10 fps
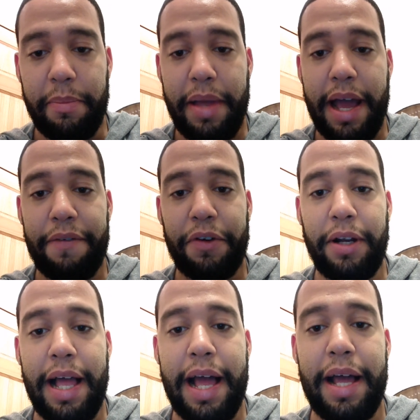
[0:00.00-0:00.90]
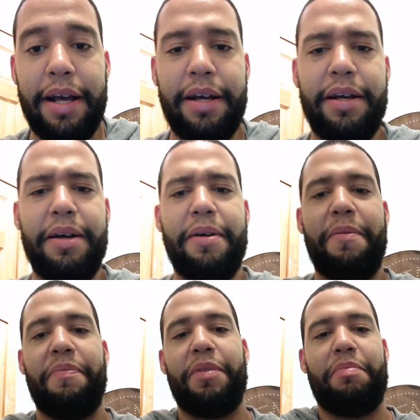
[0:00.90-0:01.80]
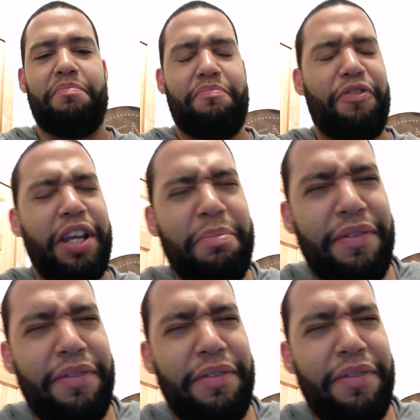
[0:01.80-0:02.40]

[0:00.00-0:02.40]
After that, forgive